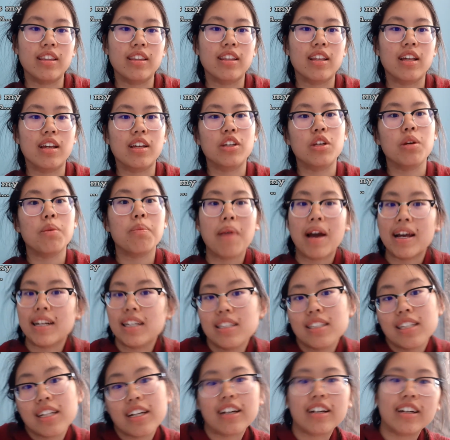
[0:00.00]
the
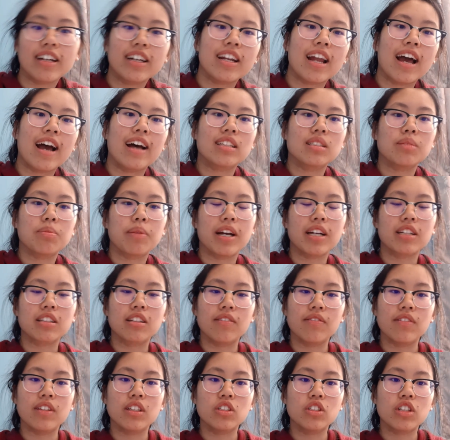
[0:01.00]
humanitarian aspect
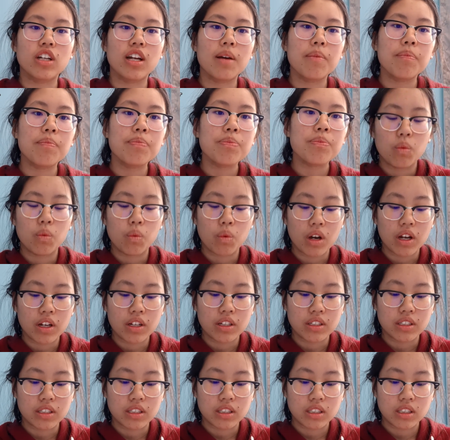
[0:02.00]
of the trip,
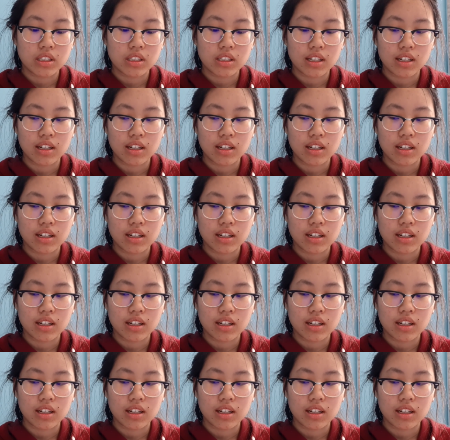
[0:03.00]
was